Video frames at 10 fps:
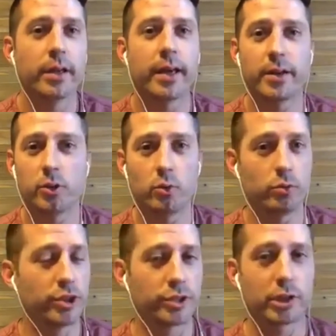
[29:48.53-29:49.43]
and you
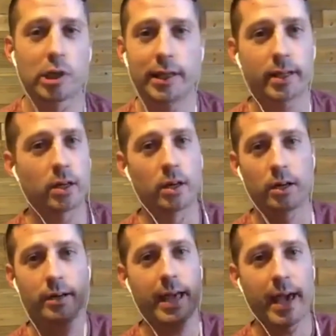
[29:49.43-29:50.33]
just click
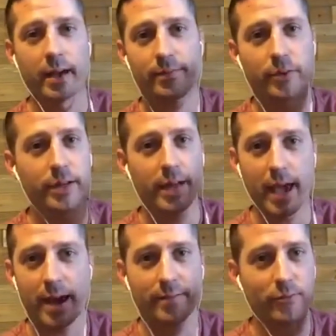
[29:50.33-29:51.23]
on add friend,
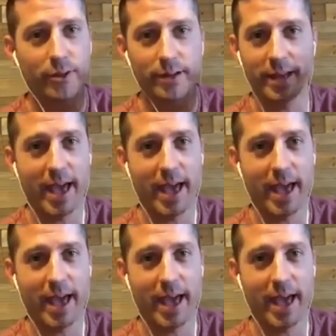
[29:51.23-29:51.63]
add friend,